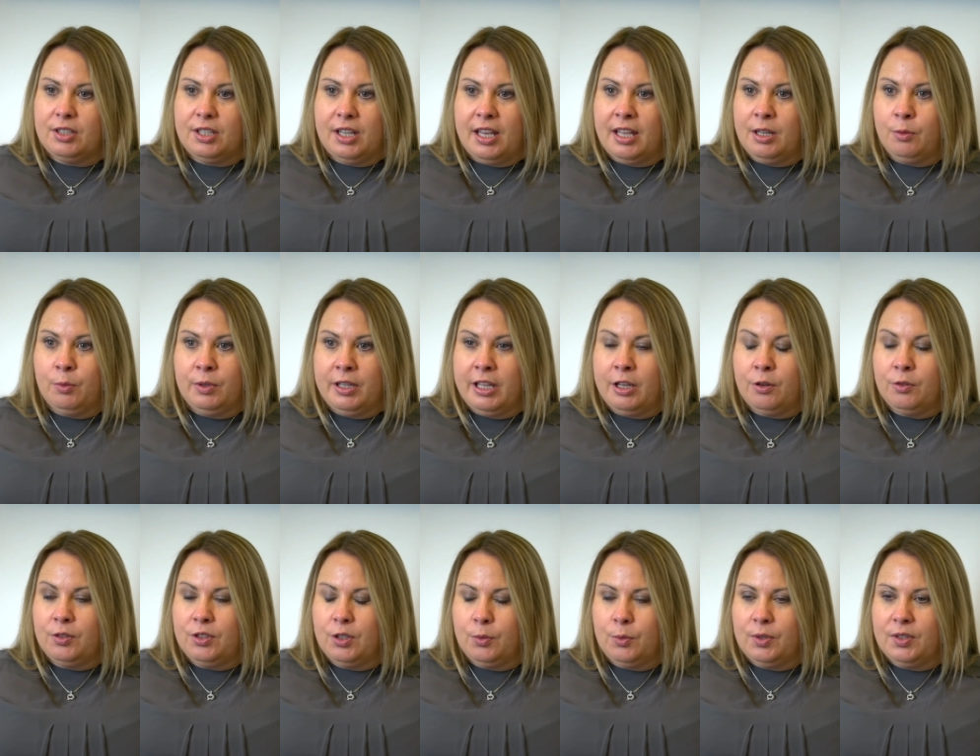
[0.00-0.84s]
to anyone
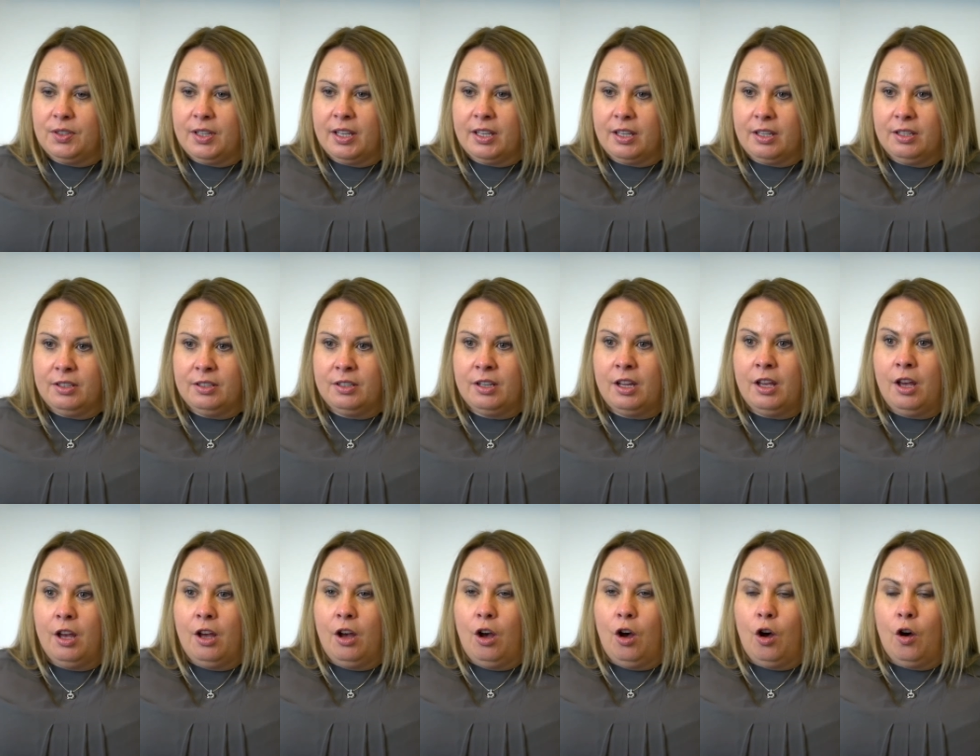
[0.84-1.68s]
else that was thinking
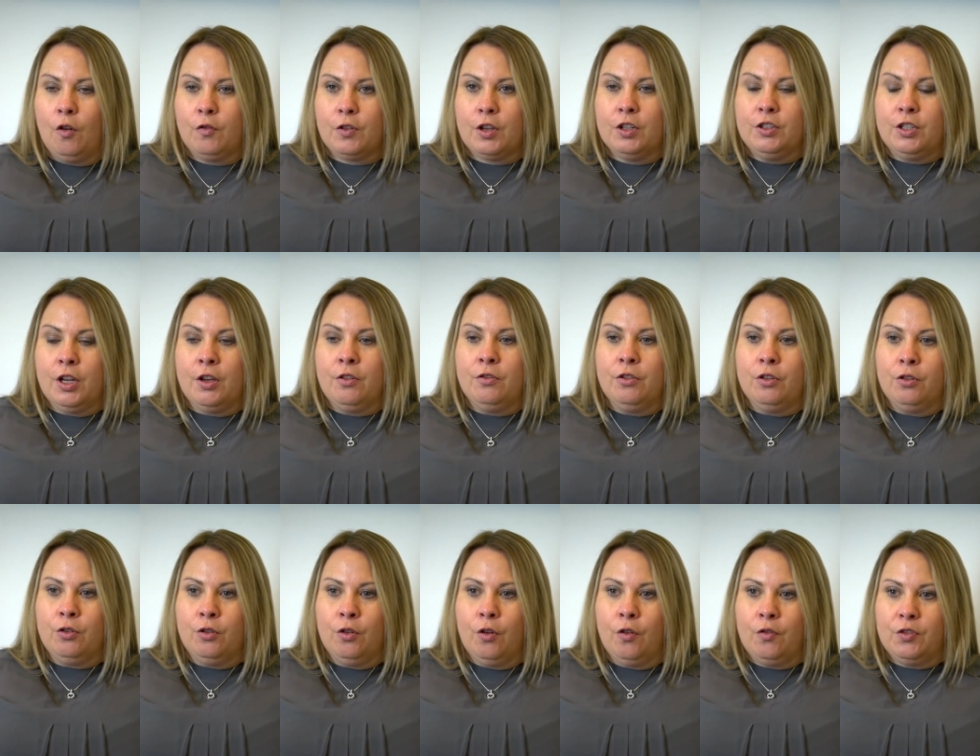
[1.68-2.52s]
of going down
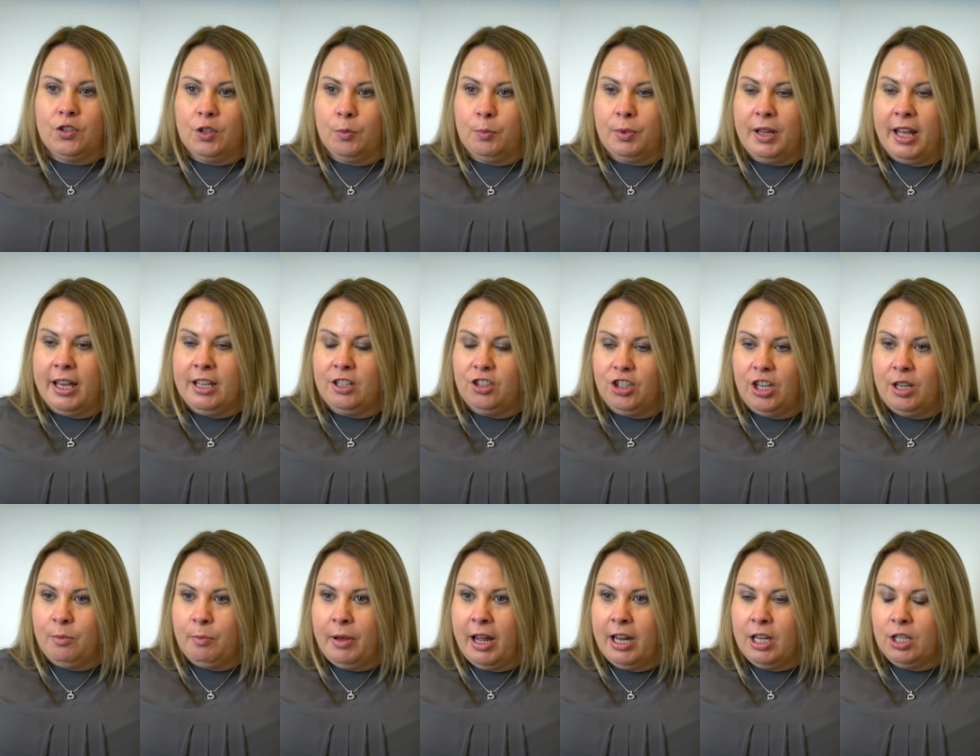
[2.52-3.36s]
the route of supply
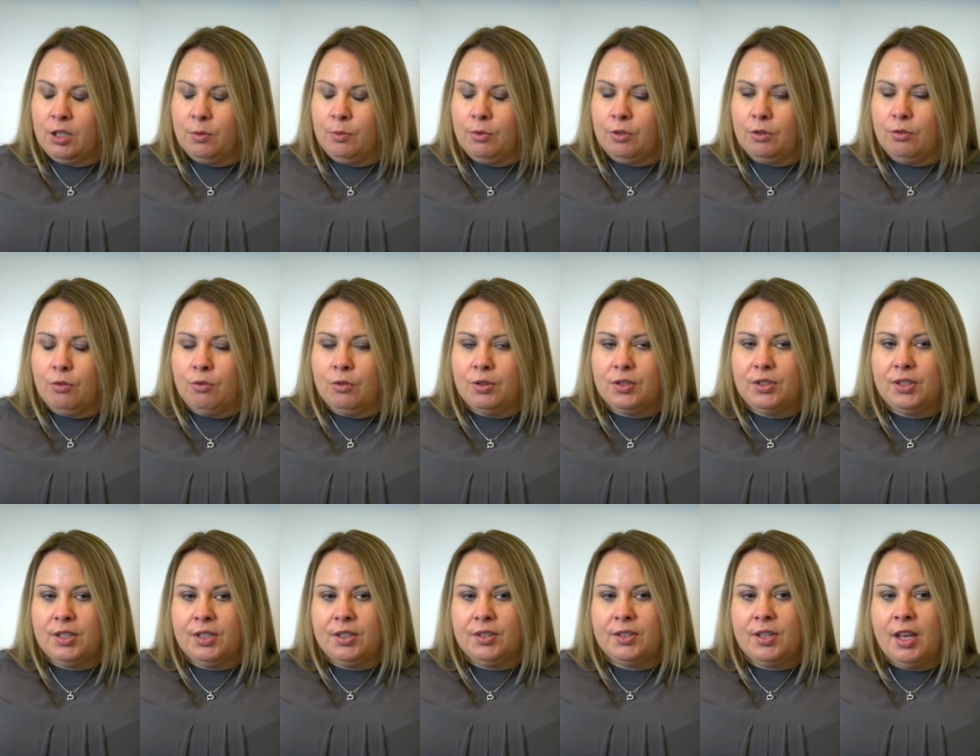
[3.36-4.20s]
chain management
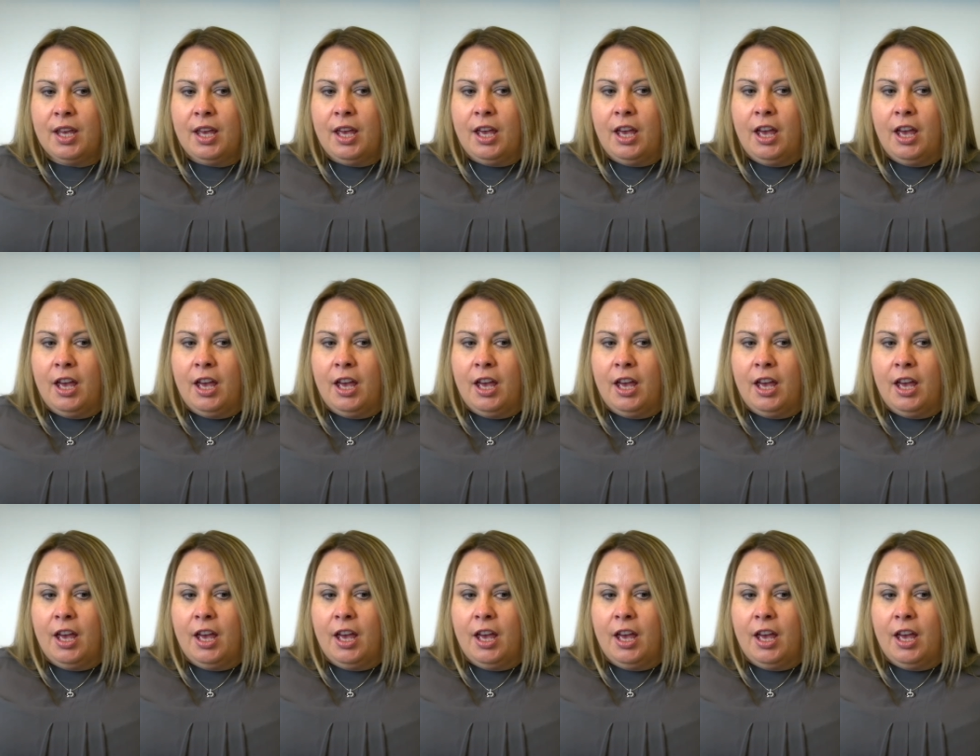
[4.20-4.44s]
courses.